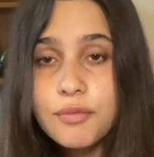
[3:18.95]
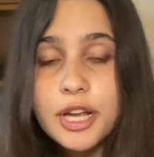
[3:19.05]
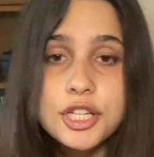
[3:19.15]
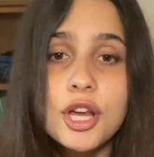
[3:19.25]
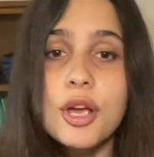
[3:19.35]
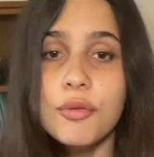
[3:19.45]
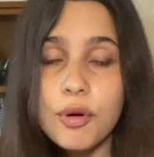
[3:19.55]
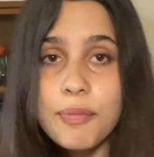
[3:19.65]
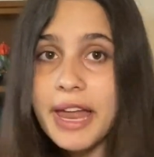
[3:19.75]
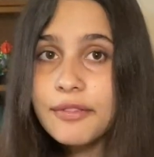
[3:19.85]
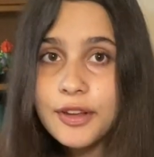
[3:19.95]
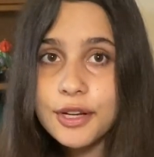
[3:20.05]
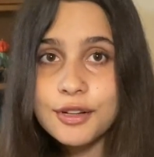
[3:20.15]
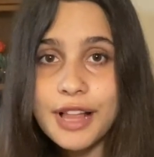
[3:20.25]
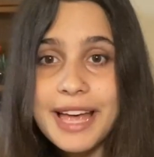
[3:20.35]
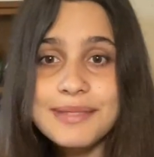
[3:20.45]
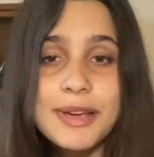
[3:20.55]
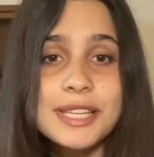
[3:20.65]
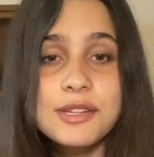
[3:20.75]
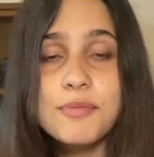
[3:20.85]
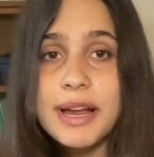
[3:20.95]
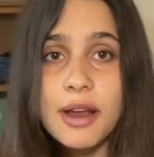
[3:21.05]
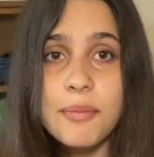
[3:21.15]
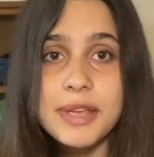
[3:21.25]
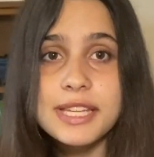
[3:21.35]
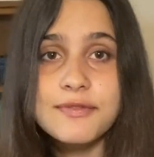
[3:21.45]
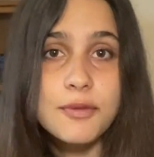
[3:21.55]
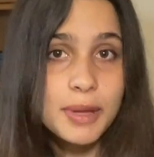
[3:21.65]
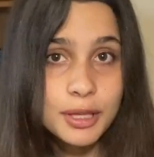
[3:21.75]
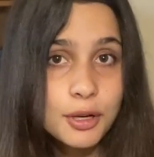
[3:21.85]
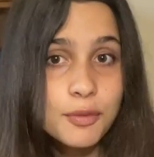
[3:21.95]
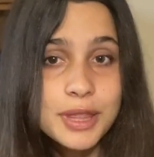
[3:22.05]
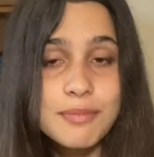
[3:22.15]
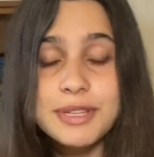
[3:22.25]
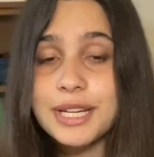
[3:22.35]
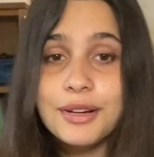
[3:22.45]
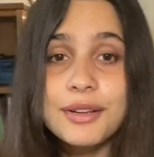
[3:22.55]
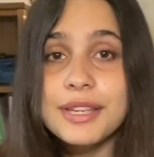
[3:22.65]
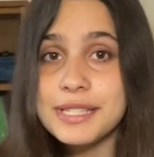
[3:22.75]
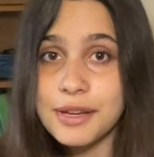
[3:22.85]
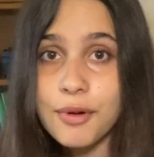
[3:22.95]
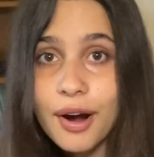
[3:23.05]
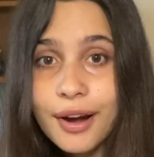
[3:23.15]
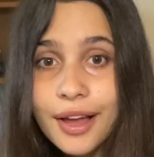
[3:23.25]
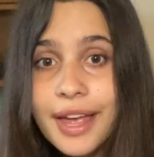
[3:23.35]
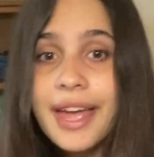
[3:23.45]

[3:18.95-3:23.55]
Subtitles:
which will benefit your classmates who might not be as familiar with the material as you are,